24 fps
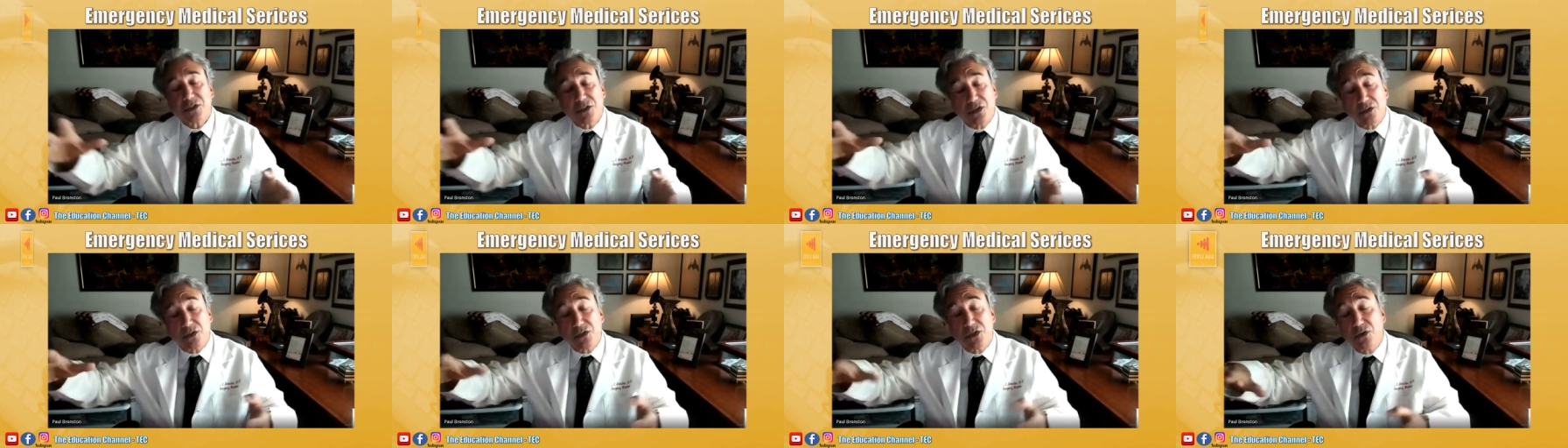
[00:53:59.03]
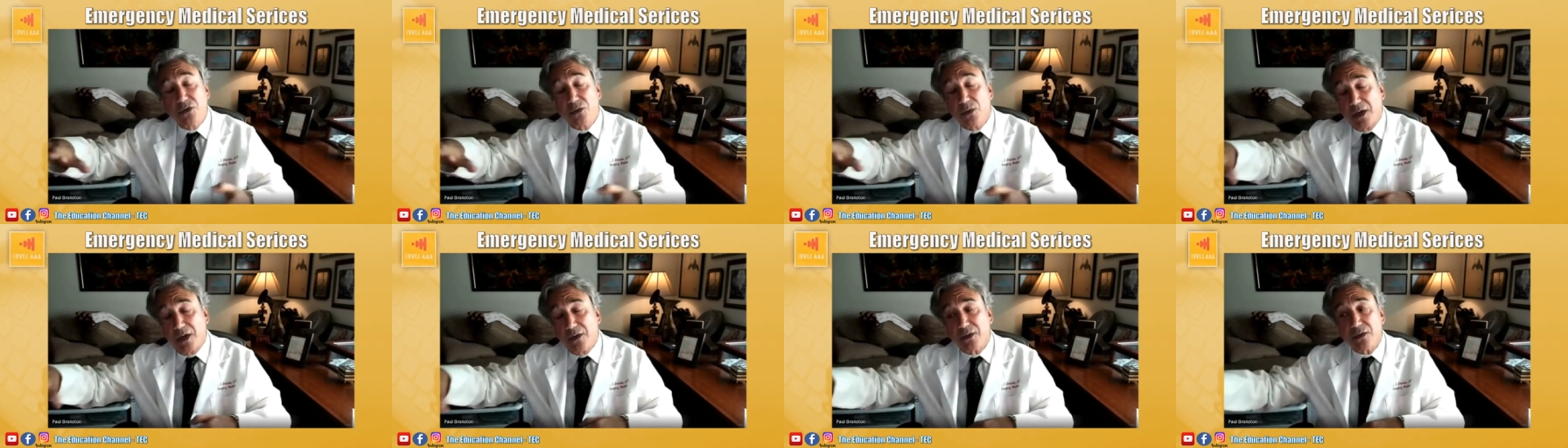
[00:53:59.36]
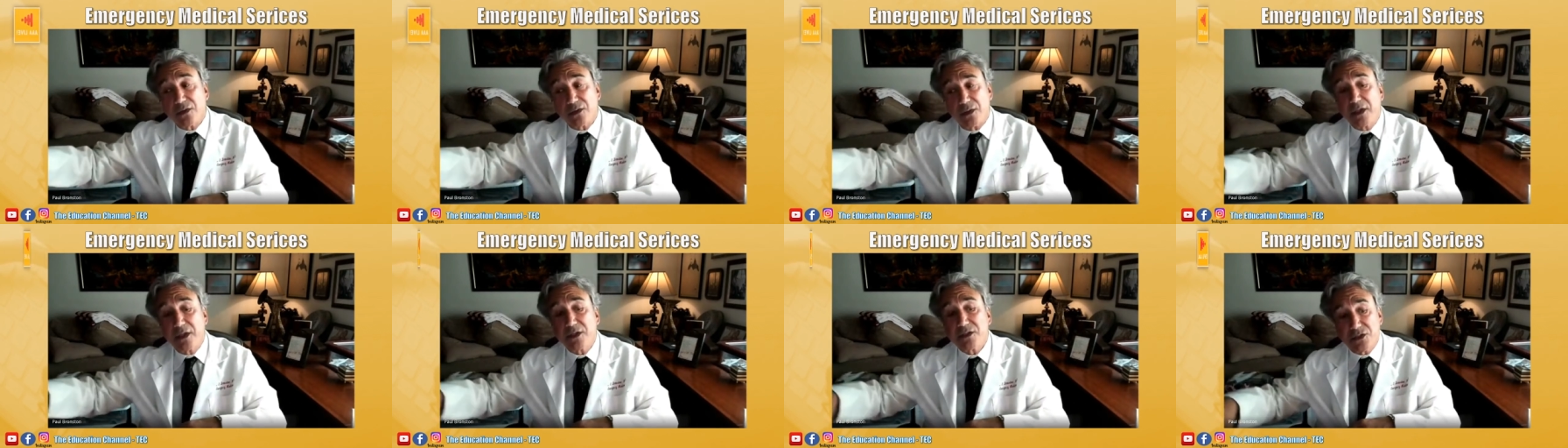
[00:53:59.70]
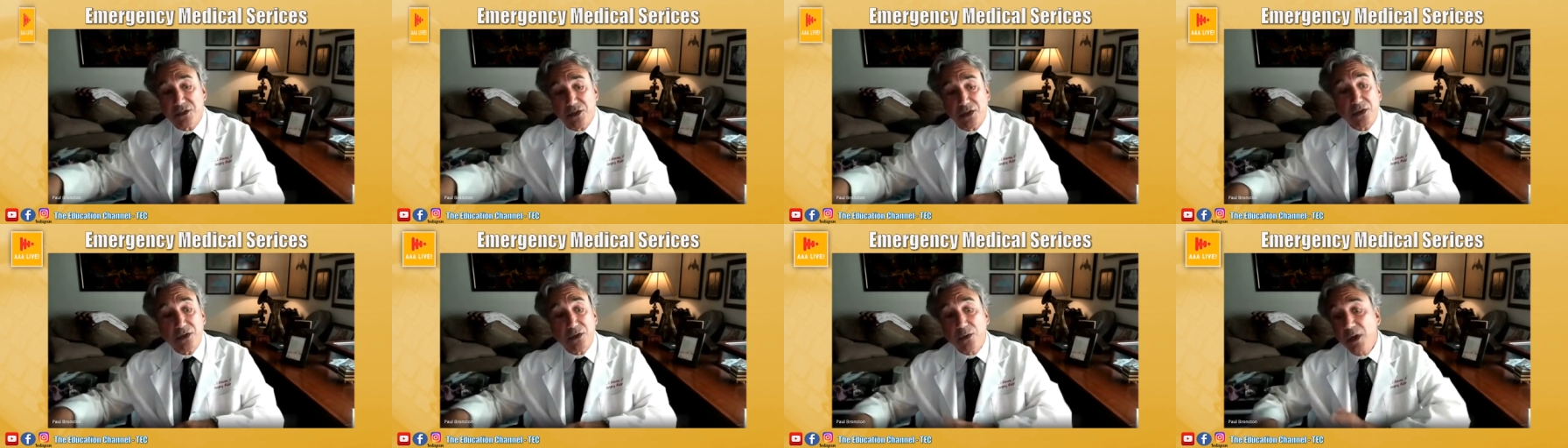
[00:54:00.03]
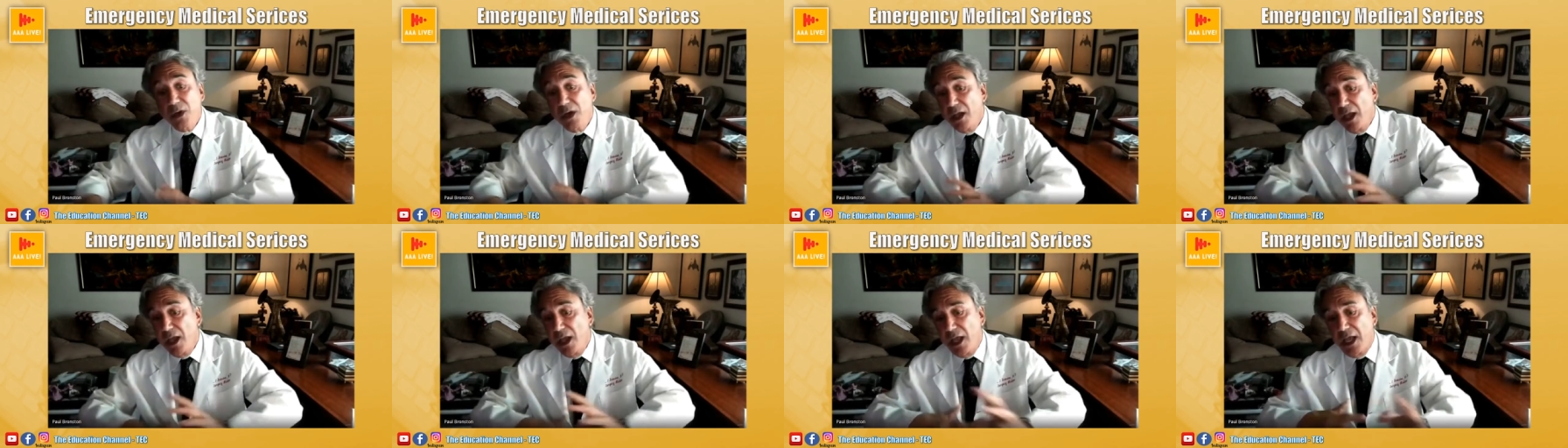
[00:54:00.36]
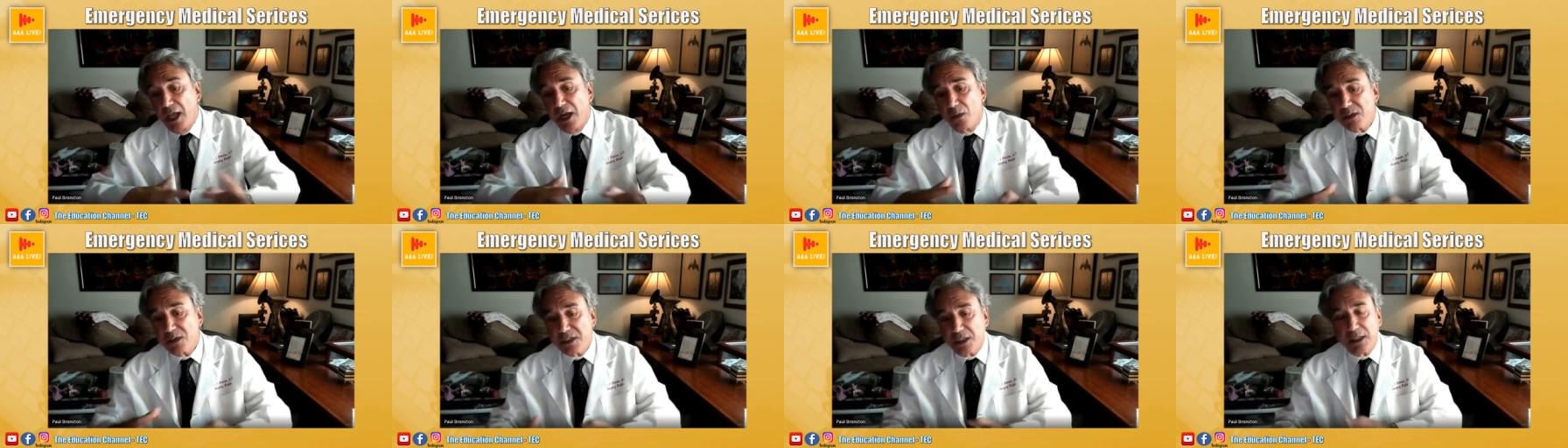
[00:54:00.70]
to do other things too.
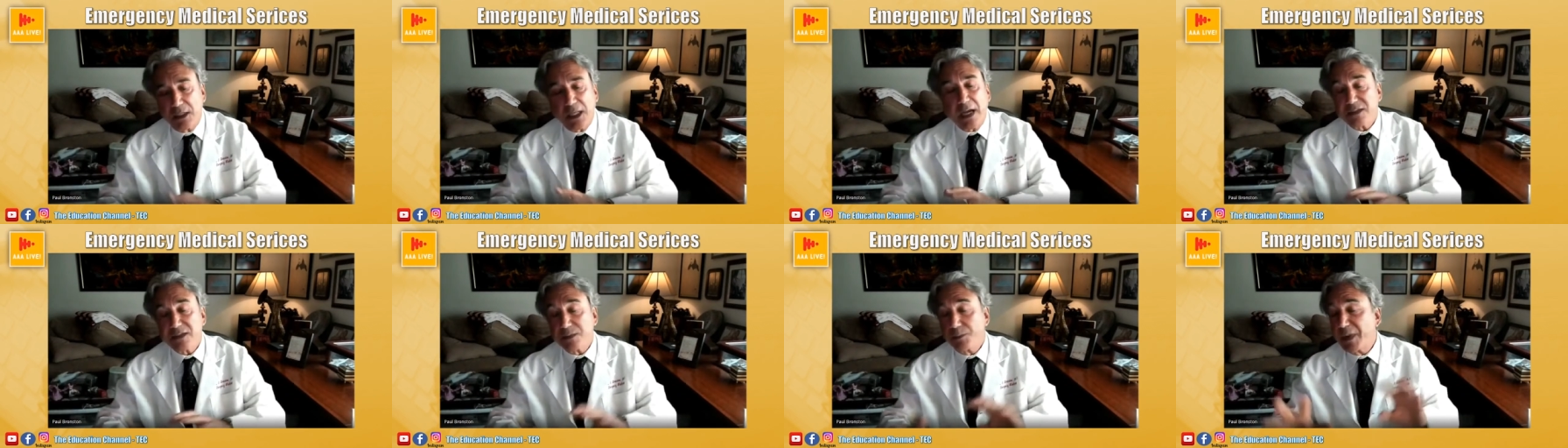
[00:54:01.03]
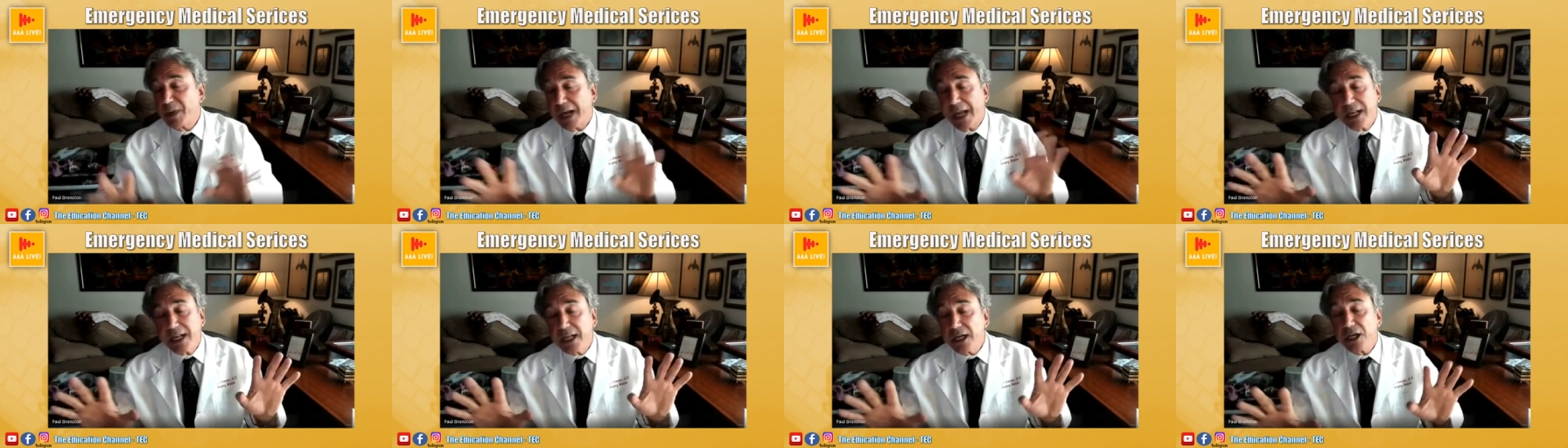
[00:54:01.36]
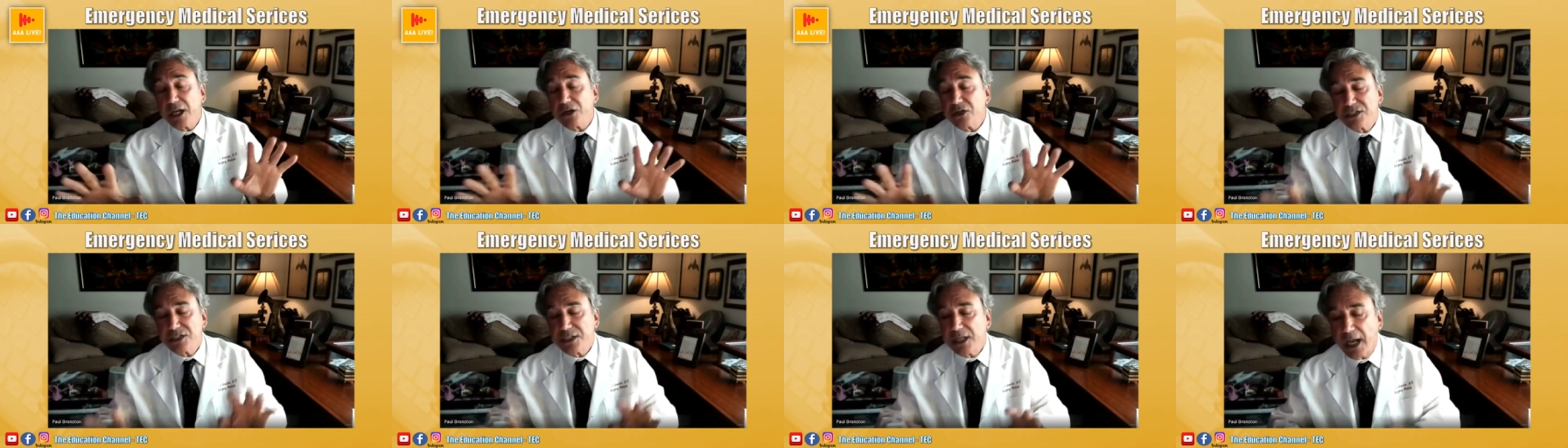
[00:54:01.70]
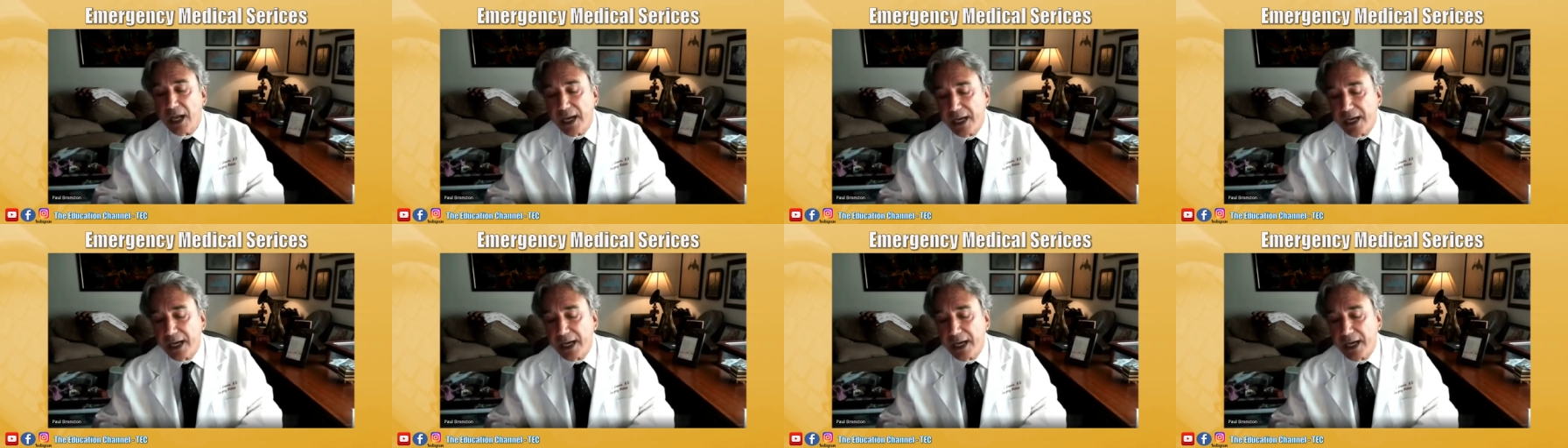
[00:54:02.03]
And it was a life, but I didn't understand.